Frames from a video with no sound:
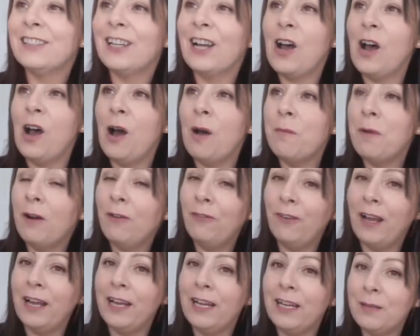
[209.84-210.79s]
so I'm off
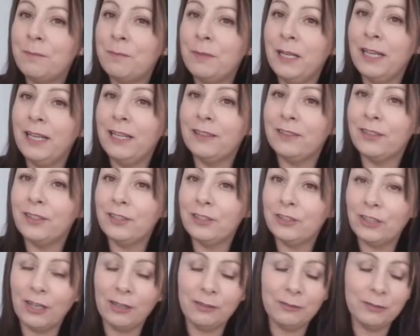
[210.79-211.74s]
out in a minute to the
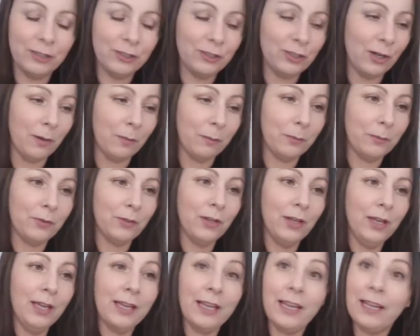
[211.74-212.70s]
charity shops,
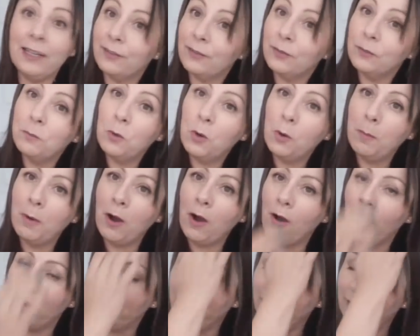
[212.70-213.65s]
get some more
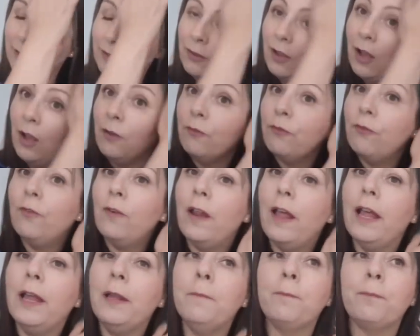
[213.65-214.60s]
bargains,
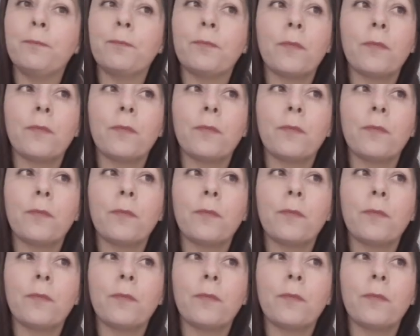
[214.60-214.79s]
hopefully.